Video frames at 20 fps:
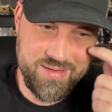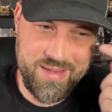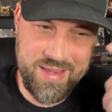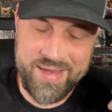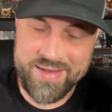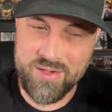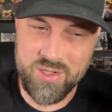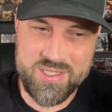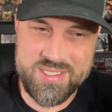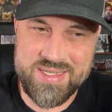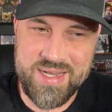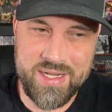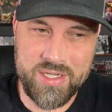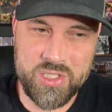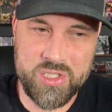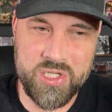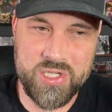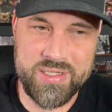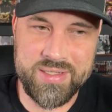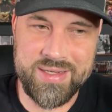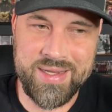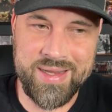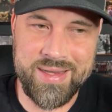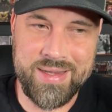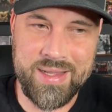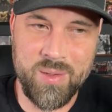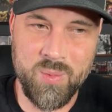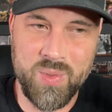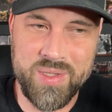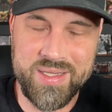I hear it's not good, and
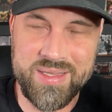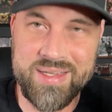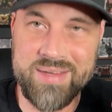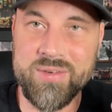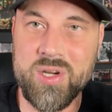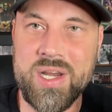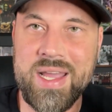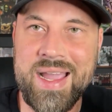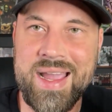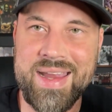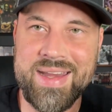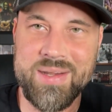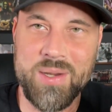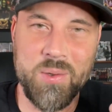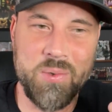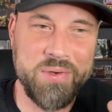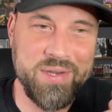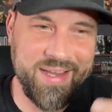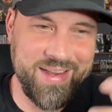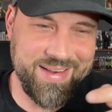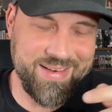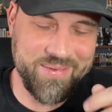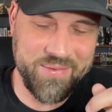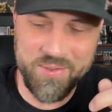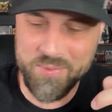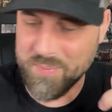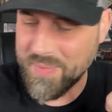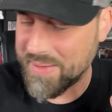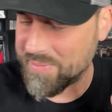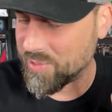I want to leave on a high note. I don't
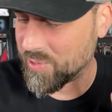know. Maybe